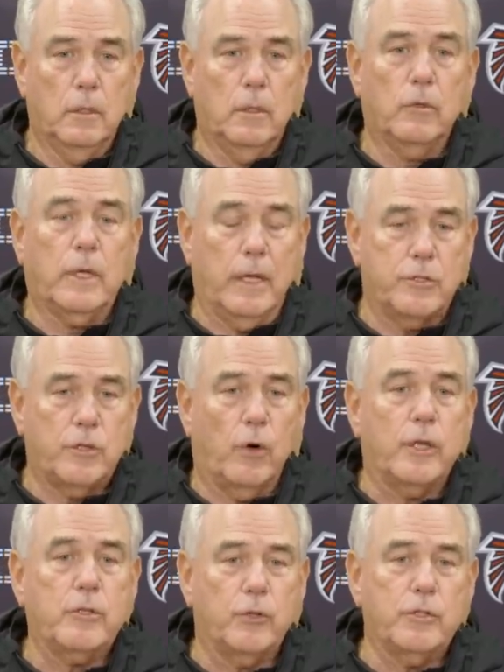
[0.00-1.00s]
Okay, so
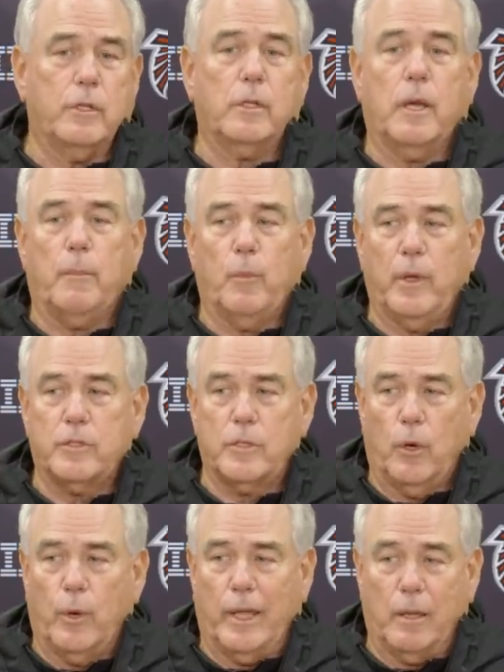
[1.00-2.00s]
I told you a couple weeks
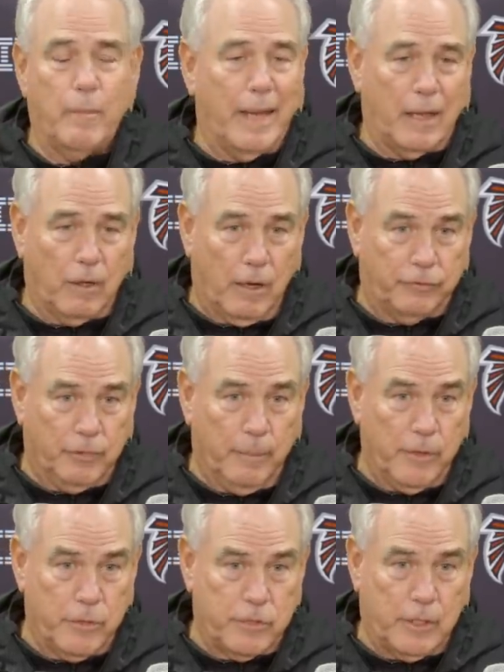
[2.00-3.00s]
ago, we had to back off
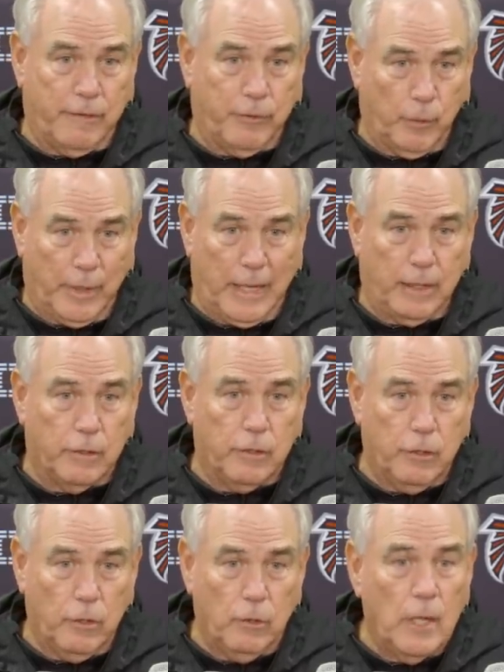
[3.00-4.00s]
some of the stuff that we had to
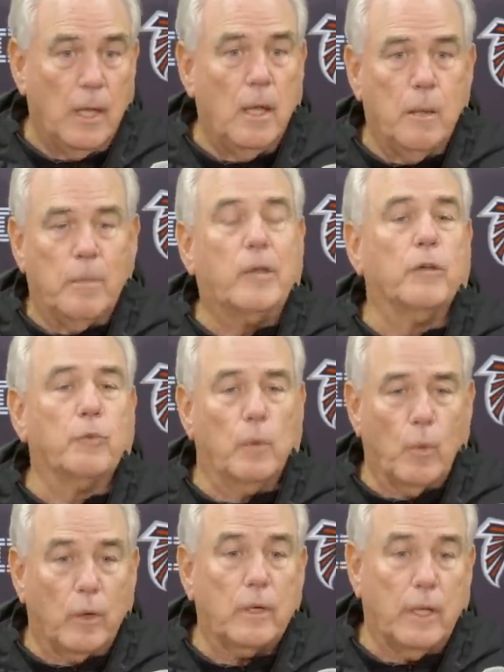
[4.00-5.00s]
do because we
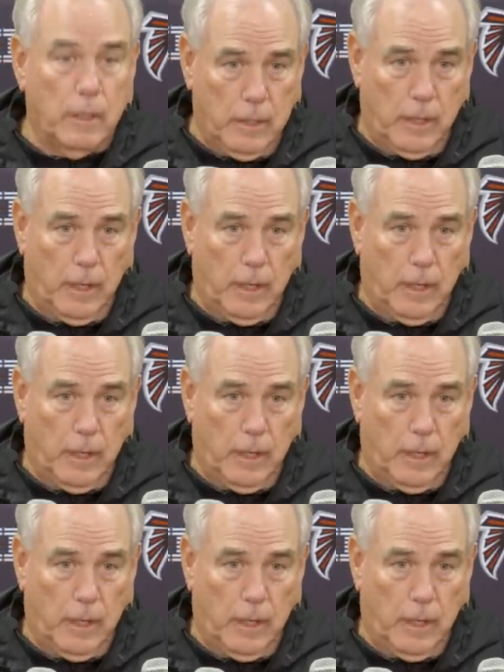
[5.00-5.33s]
weren't getting